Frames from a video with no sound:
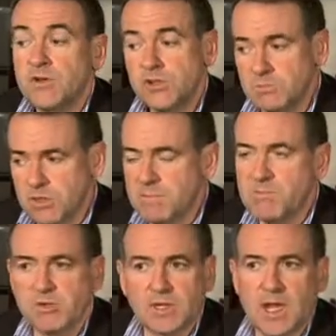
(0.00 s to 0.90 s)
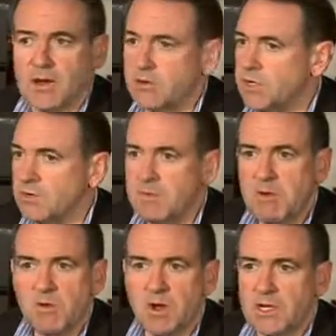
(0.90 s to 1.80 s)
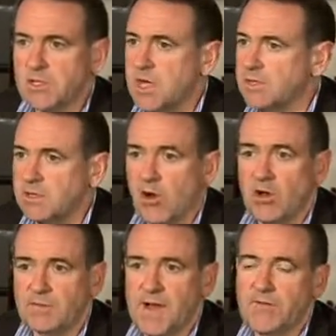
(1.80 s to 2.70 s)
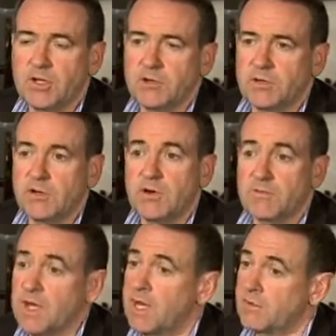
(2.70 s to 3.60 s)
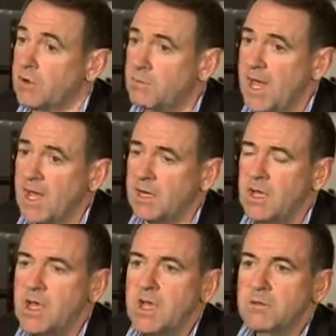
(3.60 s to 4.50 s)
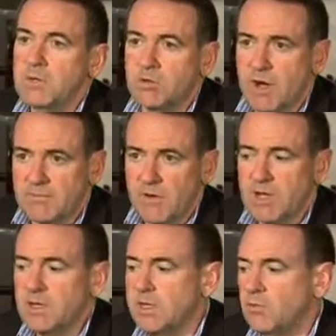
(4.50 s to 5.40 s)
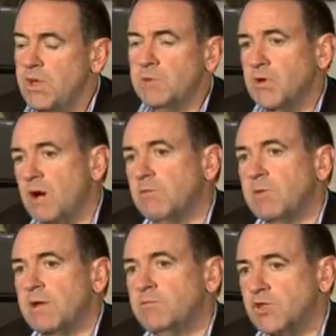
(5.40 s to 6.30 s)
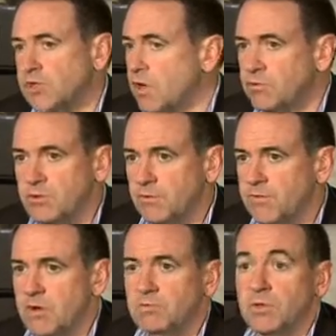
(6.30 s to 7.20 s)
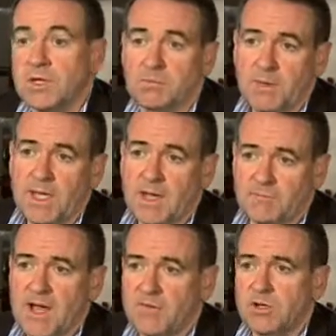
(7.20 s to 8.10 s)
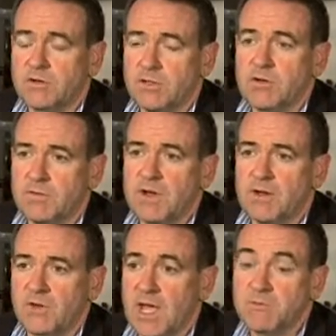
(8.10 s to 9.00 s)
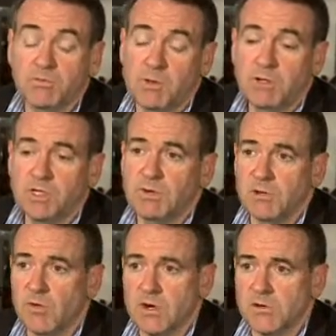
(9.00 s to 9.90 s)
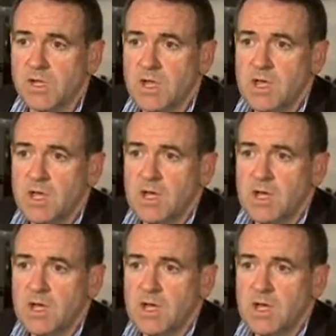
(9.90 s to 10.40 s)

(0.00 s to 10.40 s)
There's some good members of Congress. Don't get me wrong. It's not that all 535 are bad. But quite frankly, we could probably just go through the phone book and pick out 535 names. We wouldn't do any worse.